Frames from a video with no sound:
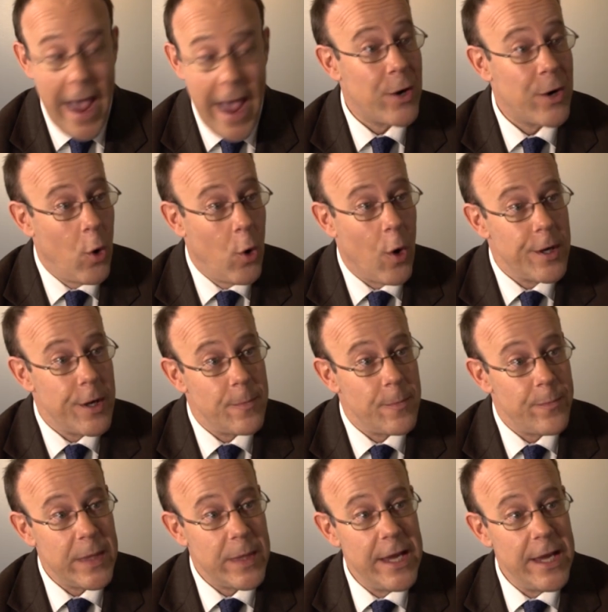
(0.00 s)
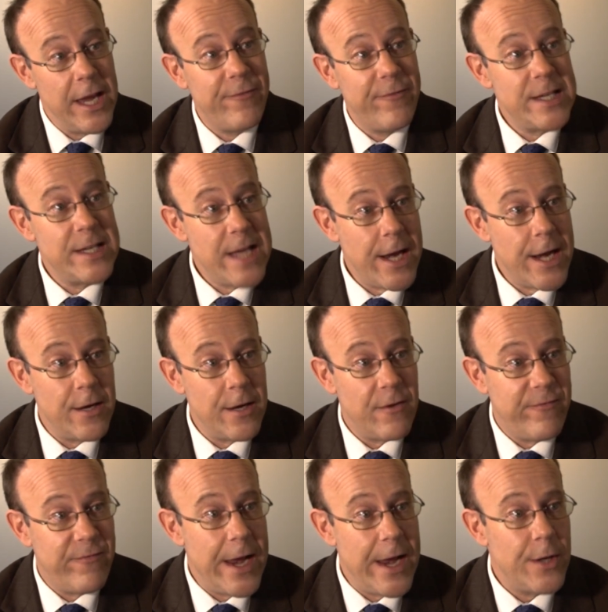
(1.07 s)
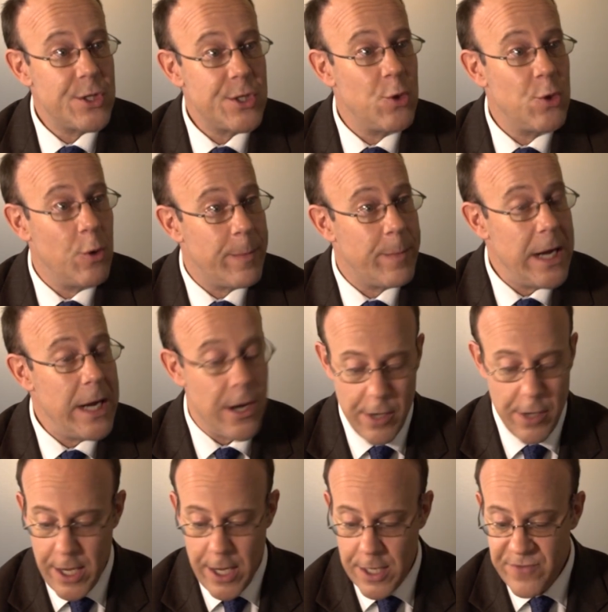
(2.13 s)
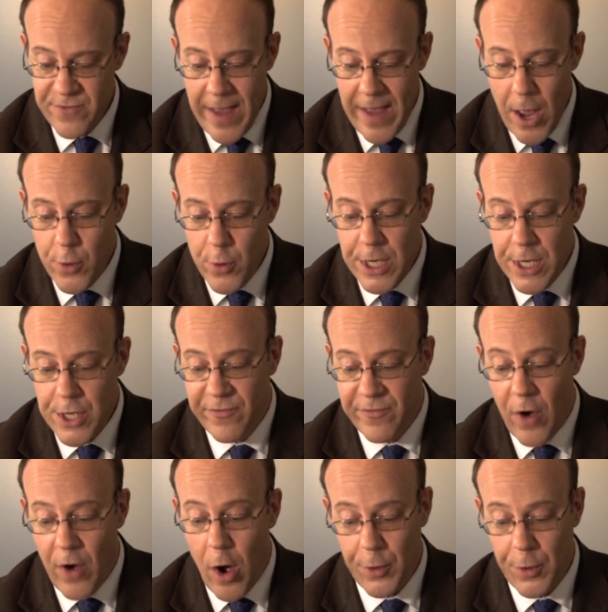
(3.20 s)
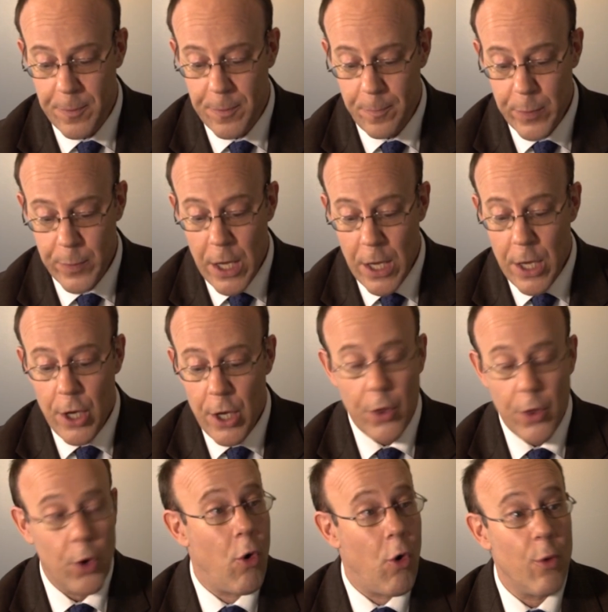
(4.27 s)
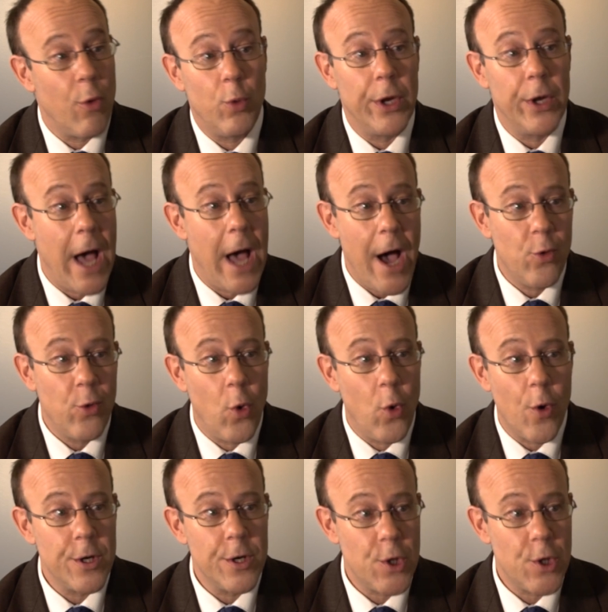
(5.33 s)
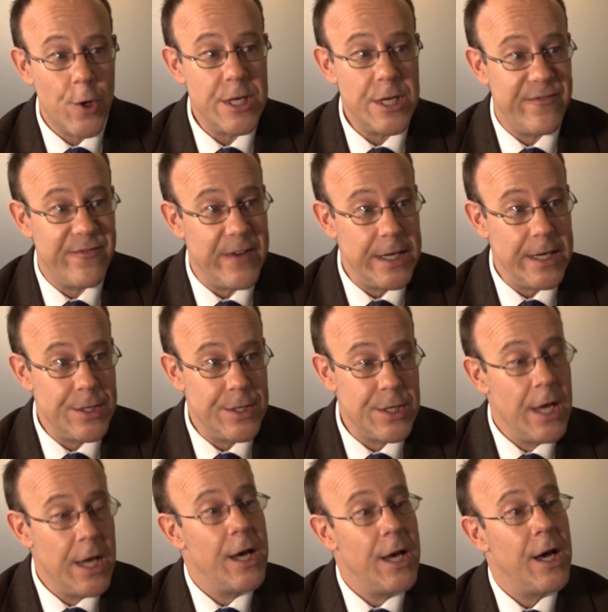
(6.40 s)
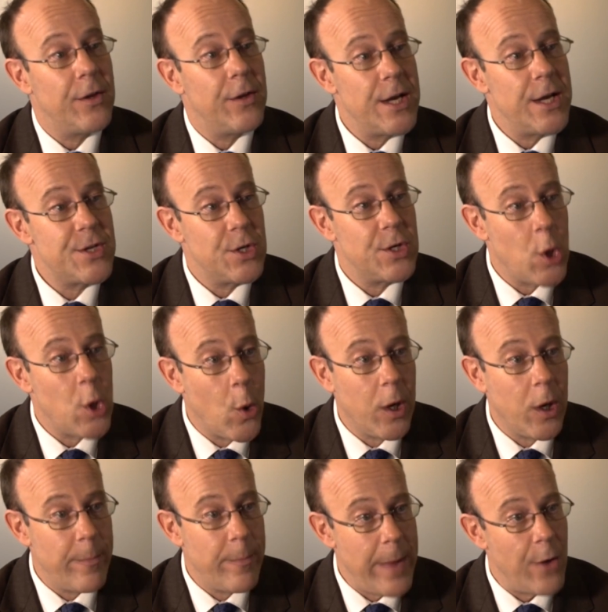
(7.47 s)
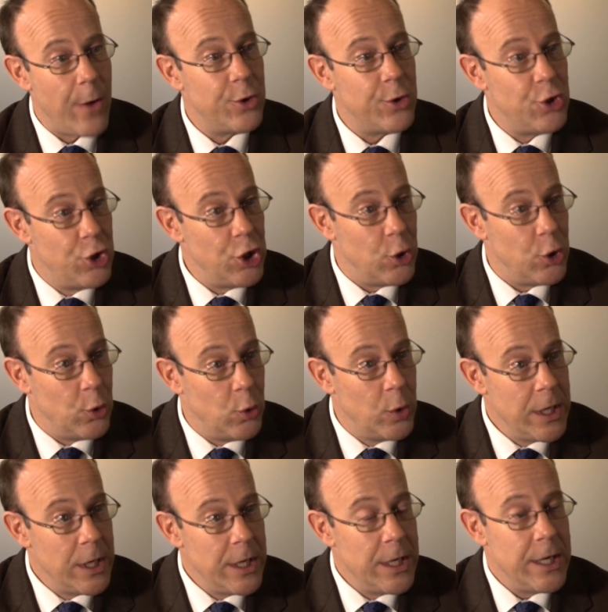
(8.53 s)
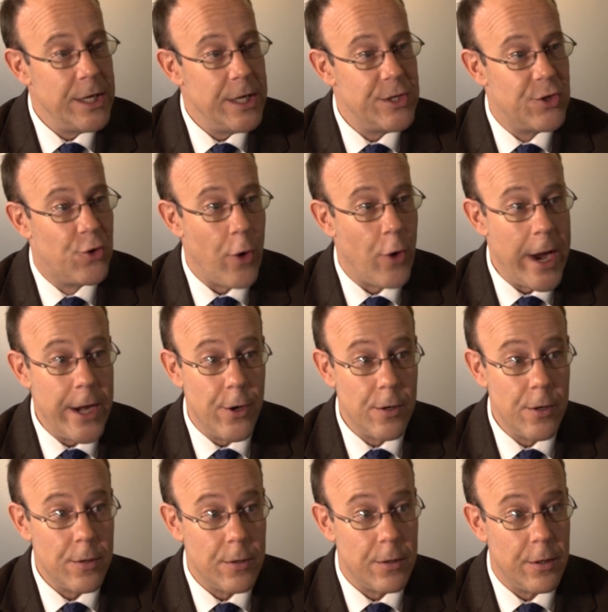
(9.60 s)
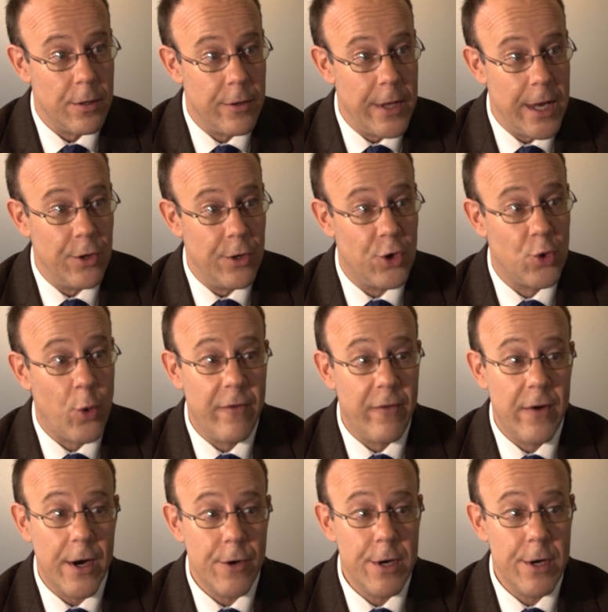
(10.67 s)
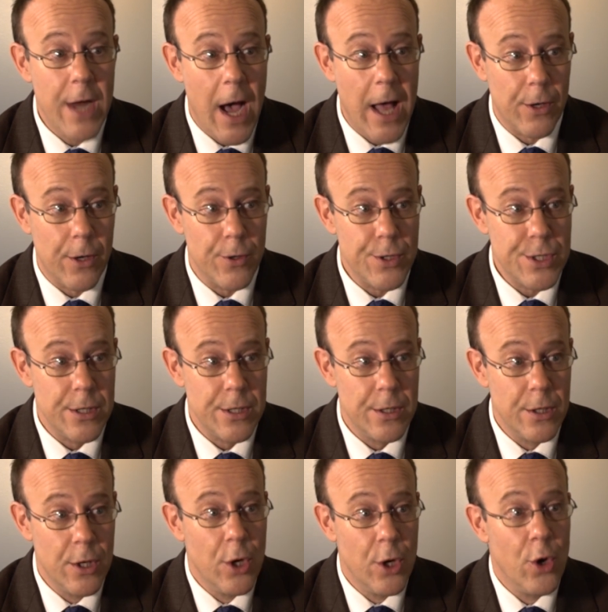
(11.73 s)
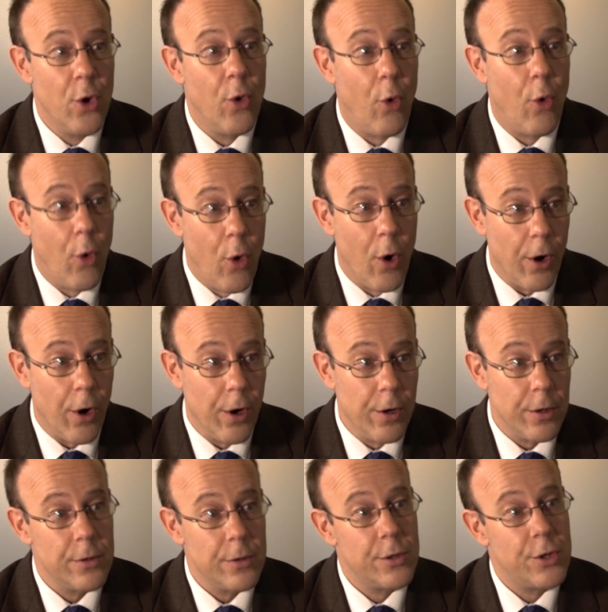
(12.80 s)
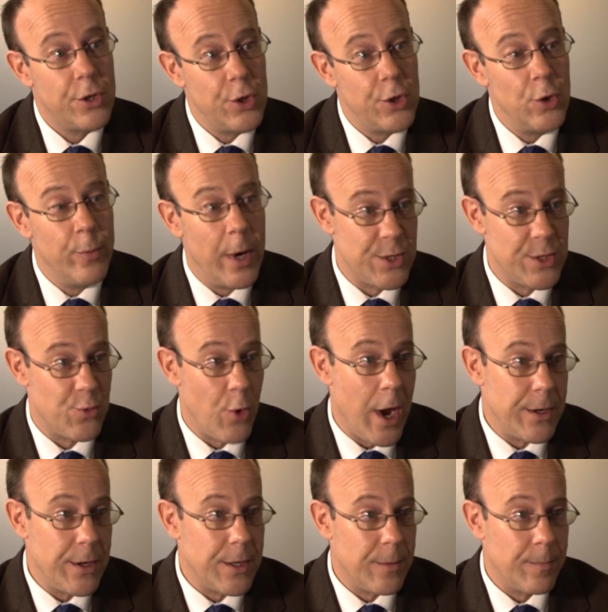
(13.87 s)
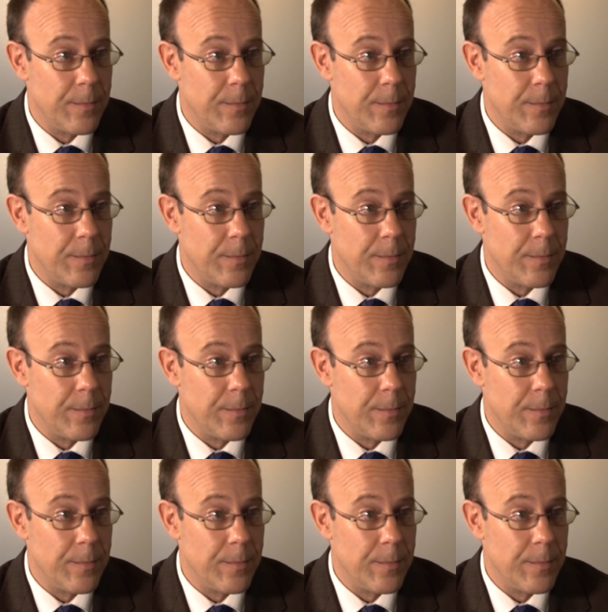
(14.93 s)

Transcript: at court, if a tenant fails to appear and is found in default, the court will not award attorney's fees unless the total amount due is greater than $1,200 or 2 months' rent.